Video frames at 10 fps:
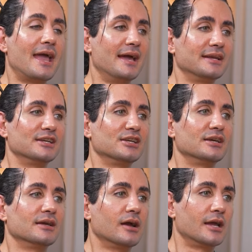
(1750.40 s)
And
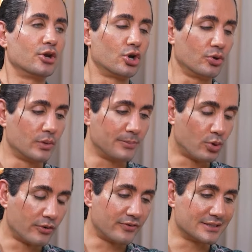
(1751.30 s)
in her
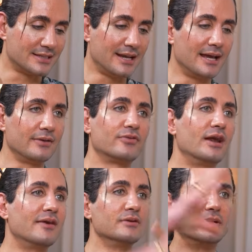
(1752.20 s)
report for today,
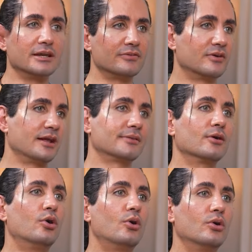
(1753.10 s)
for everybody, for like
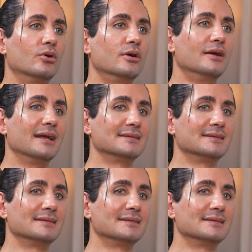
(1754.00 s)
the whole,